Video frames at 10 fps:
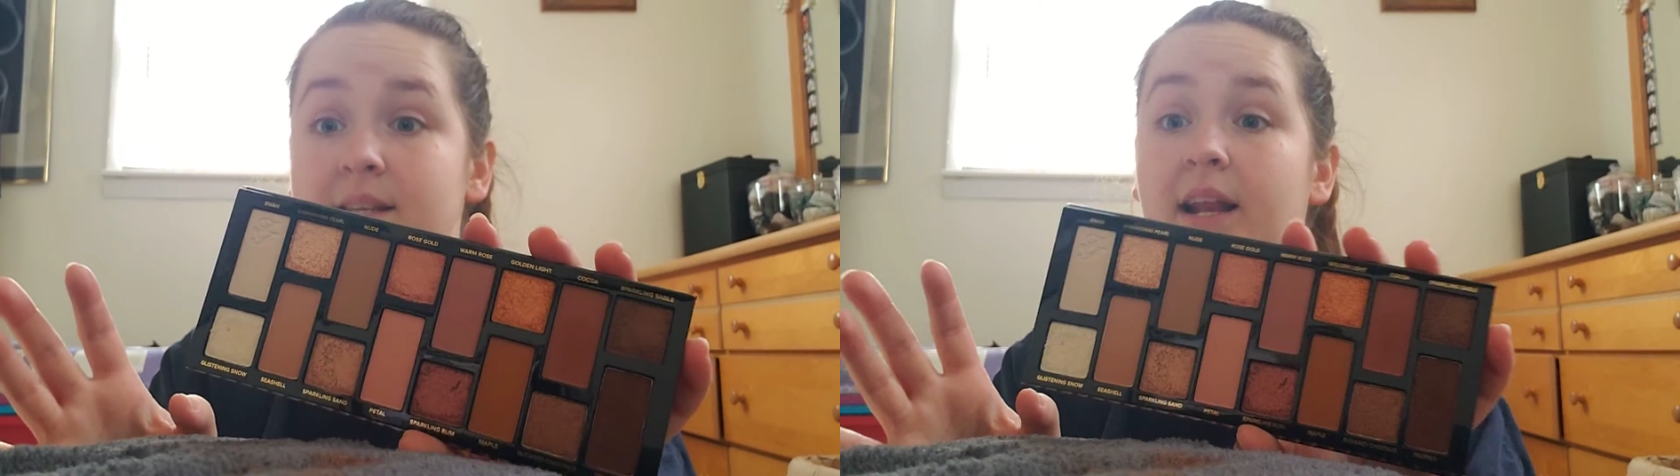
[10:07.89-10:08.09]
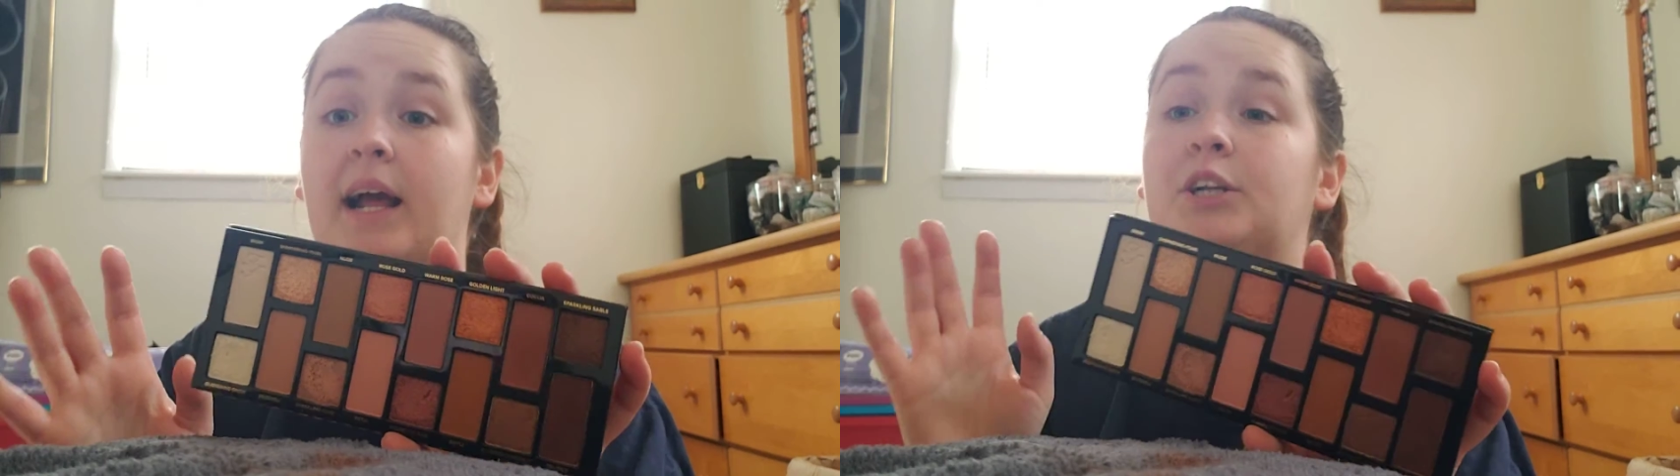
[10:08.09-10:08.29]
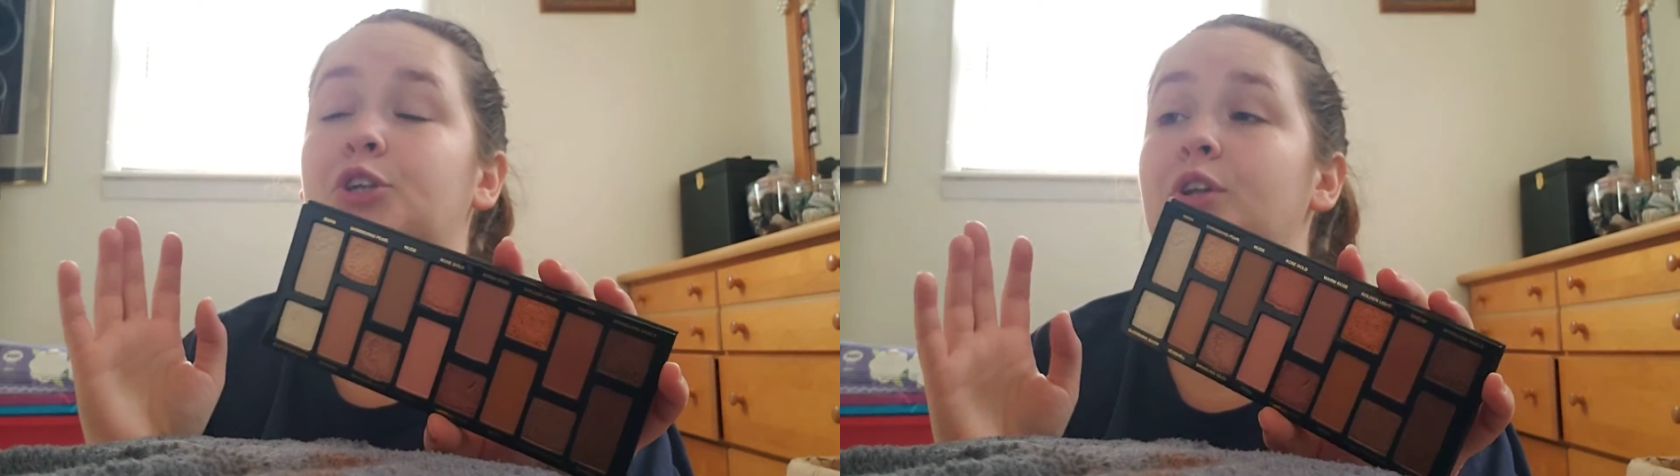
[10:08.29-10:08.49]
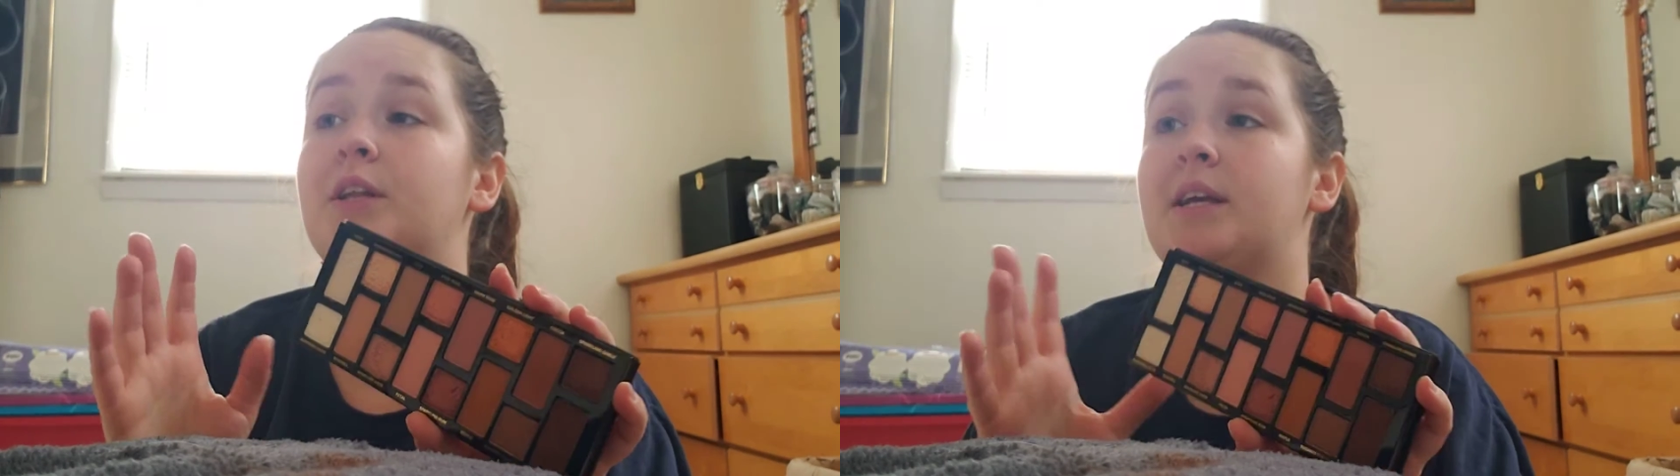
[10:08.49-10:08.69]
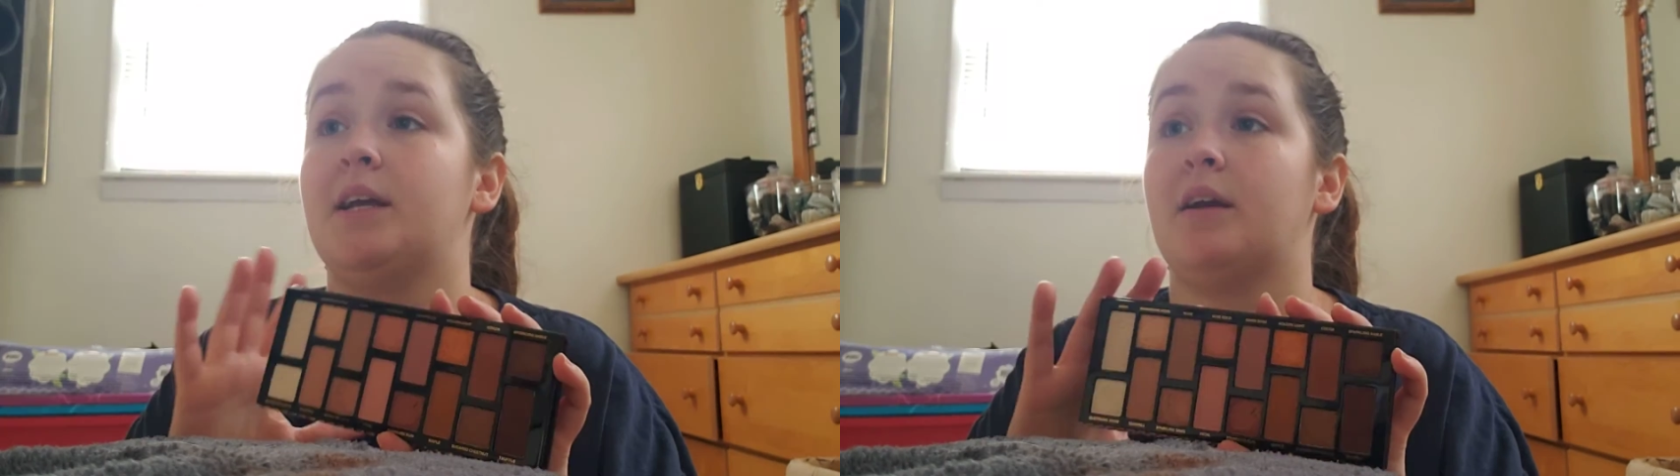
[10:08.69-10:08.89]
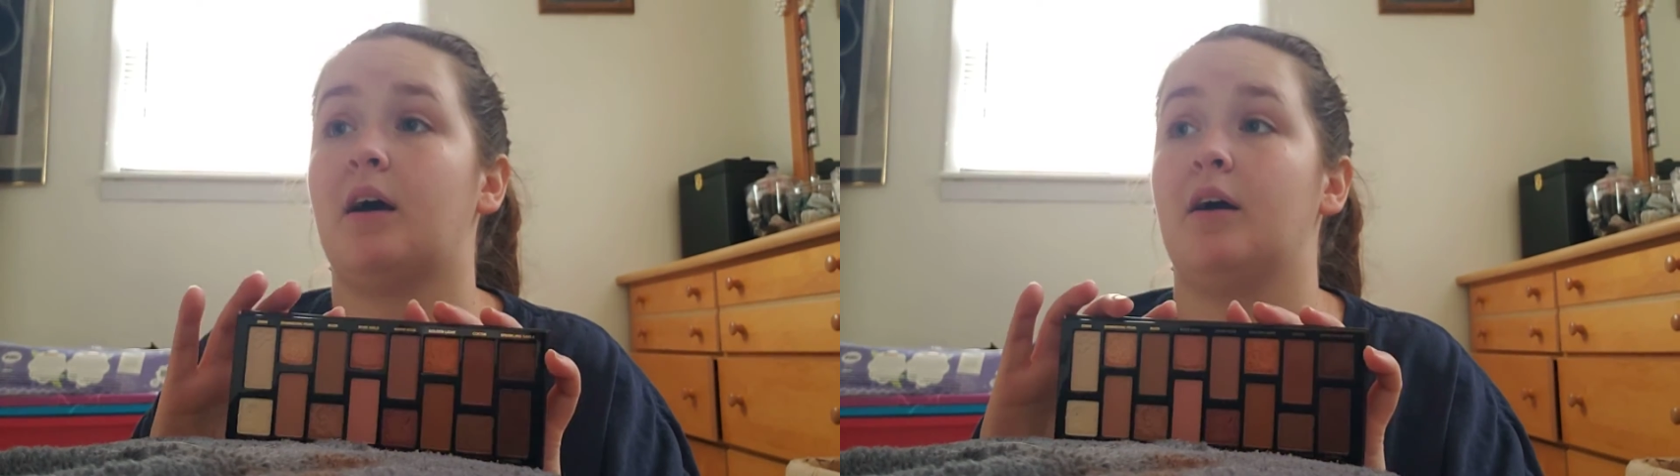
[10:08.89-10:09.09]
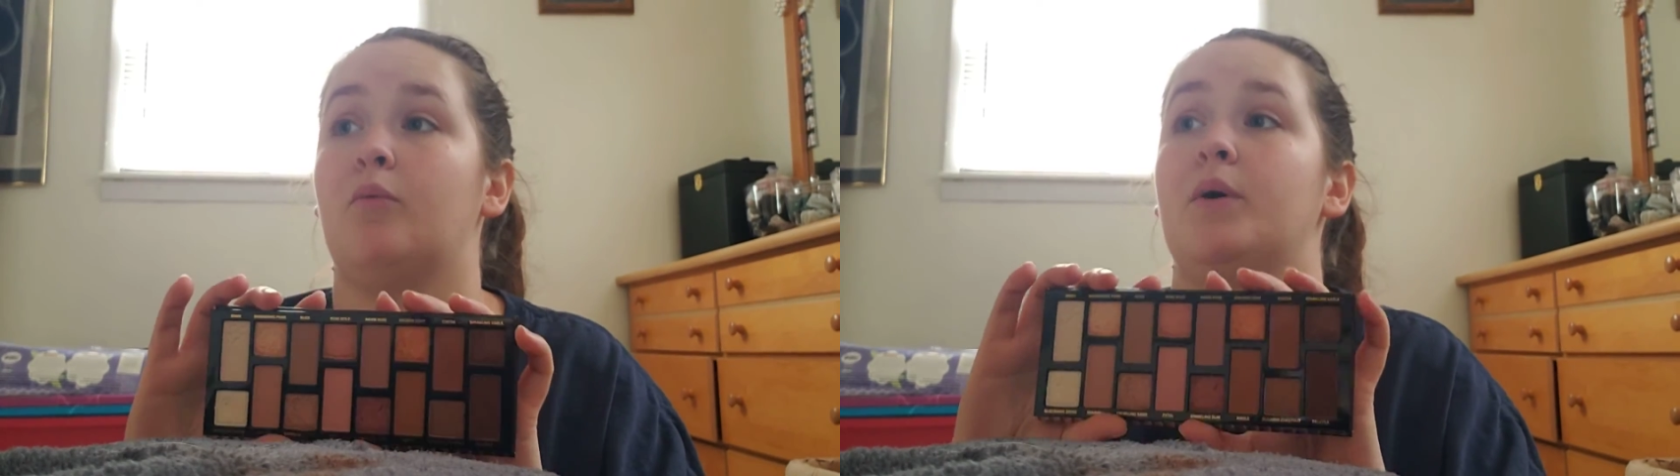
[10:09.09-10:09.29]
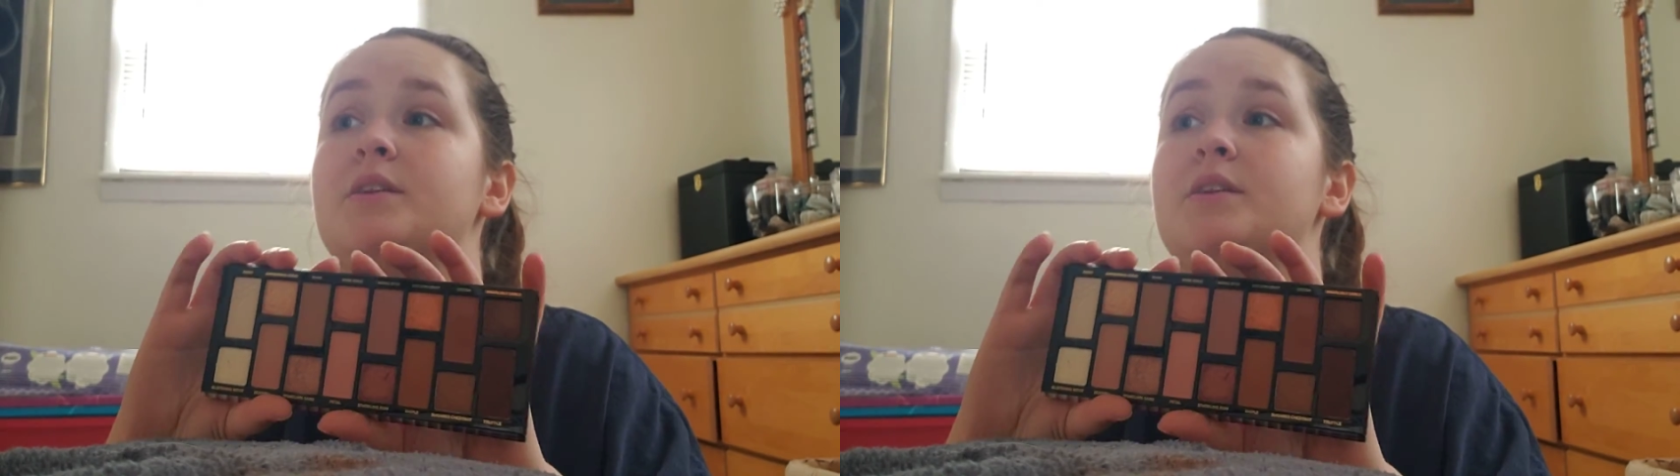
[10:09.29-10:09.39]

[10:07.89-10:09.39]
and actually went